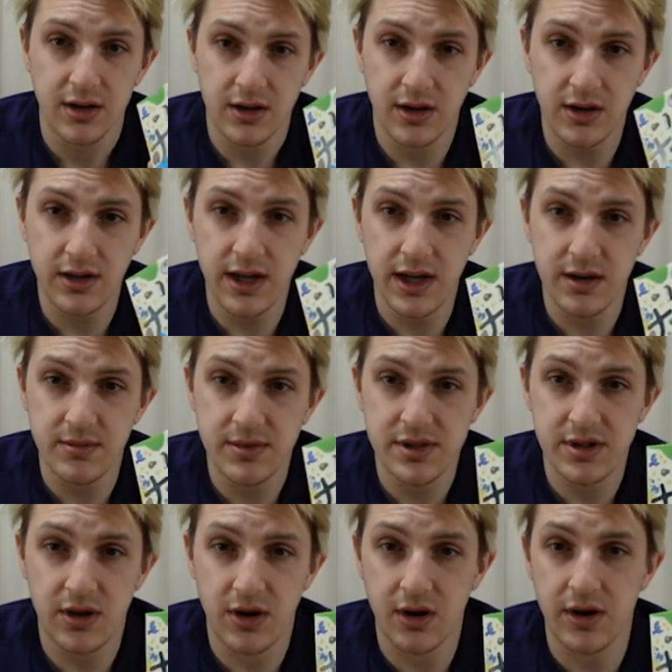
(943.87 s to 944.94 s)
Card
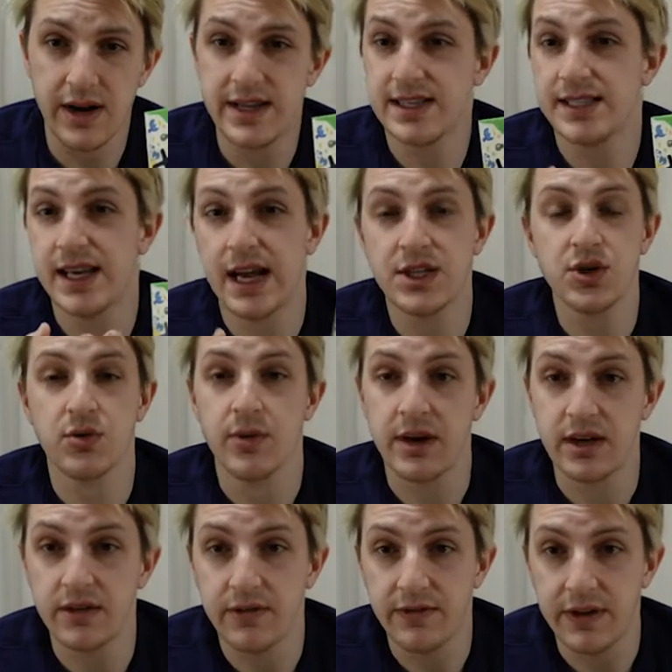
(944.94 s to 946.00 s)
games are a
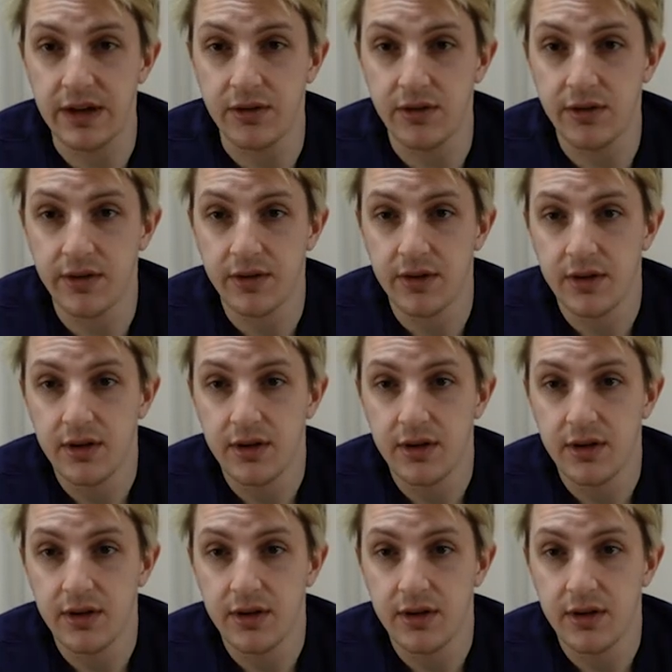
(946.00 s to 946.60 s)
saturated field,